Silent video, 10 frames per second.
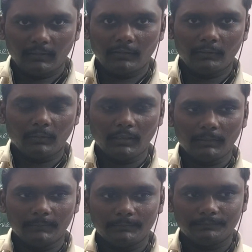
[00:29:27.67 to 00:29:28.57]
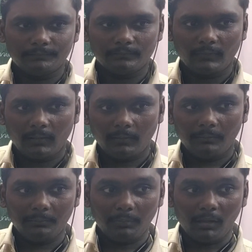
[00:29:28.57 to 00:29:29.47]
This is what?
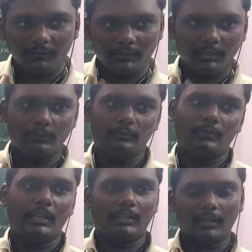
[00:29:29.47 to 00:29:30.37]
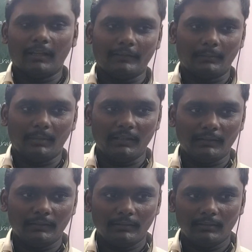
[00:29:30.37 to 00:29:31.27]
Positive, like they asked
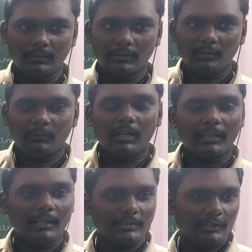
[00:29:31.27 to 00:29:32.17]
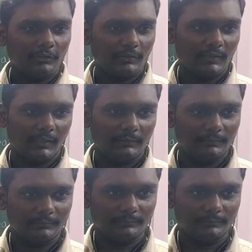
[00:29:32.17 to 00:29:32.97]
means. What answer you should say?